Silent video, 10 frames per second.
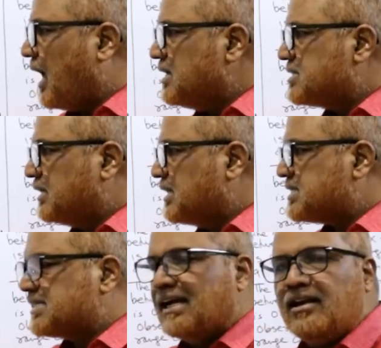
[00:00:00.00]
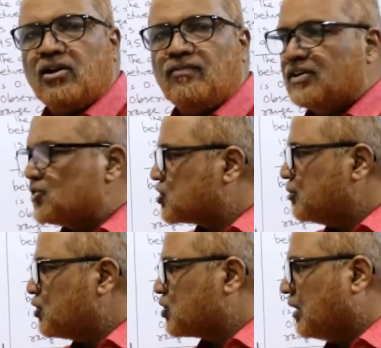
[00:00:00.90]
lies at the center of the
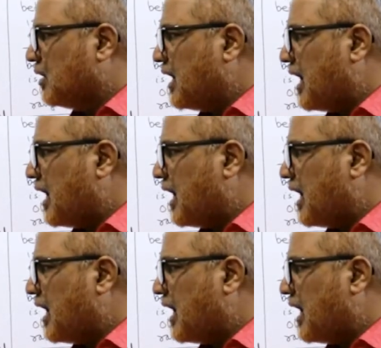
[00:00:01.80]
distribution